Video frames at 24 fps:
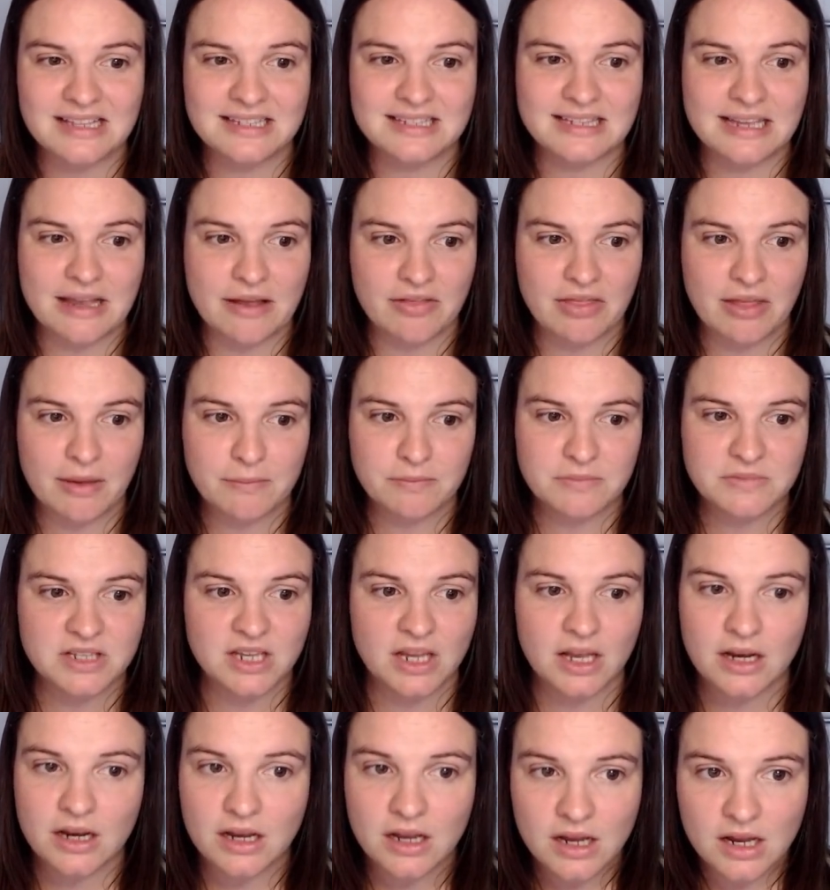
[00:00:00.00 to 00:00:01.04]

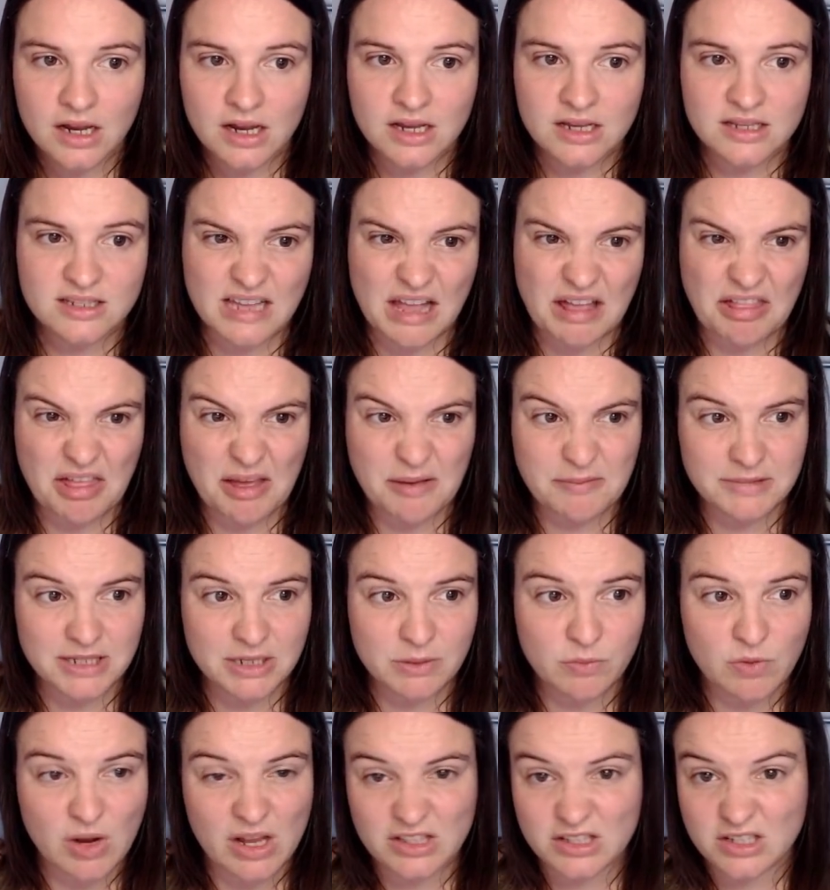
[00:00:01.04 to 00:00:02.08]
Southampton.
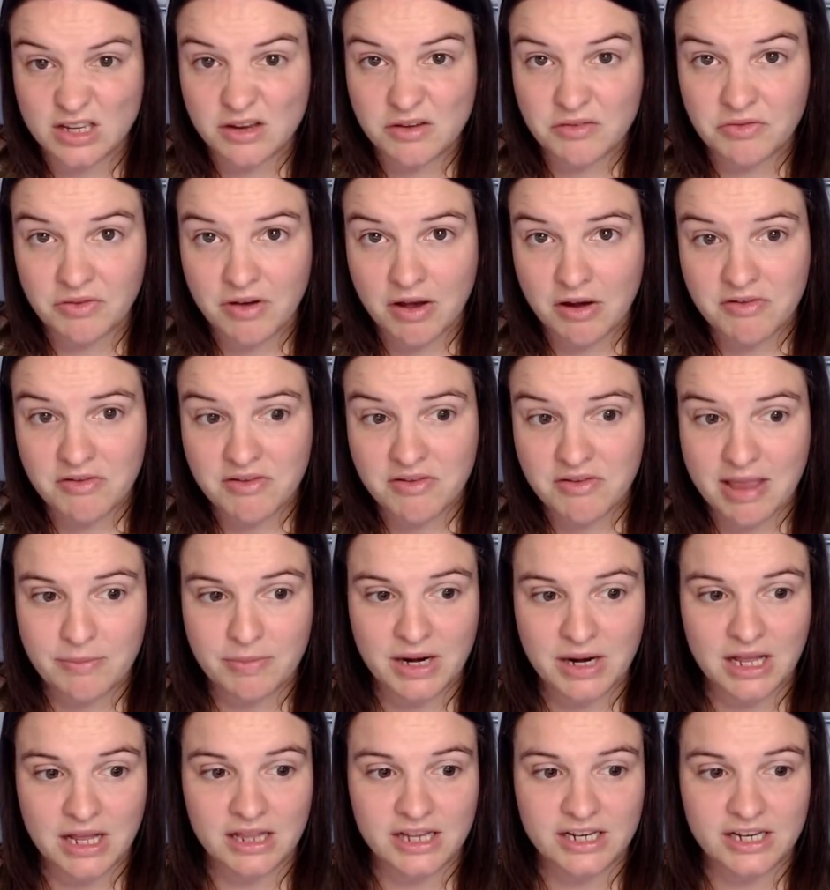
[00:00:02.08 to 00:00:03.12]
Southampton weren't too far off keeping
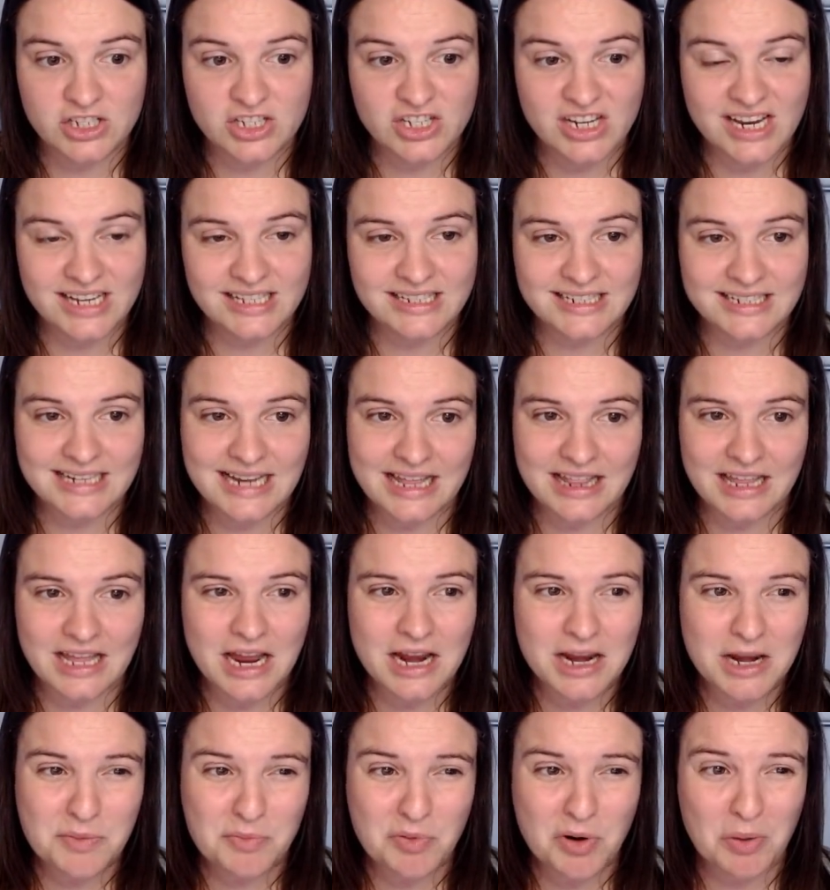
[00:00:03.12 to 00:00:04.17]
a clean sheet today. The
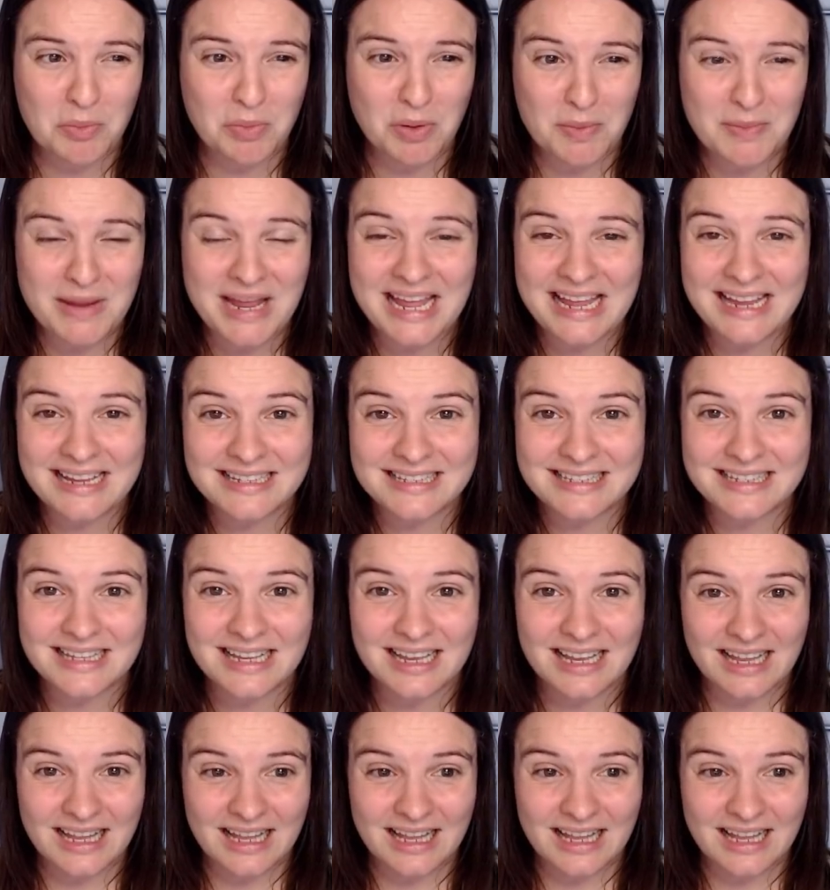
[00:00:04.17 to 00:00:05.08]
only problem is,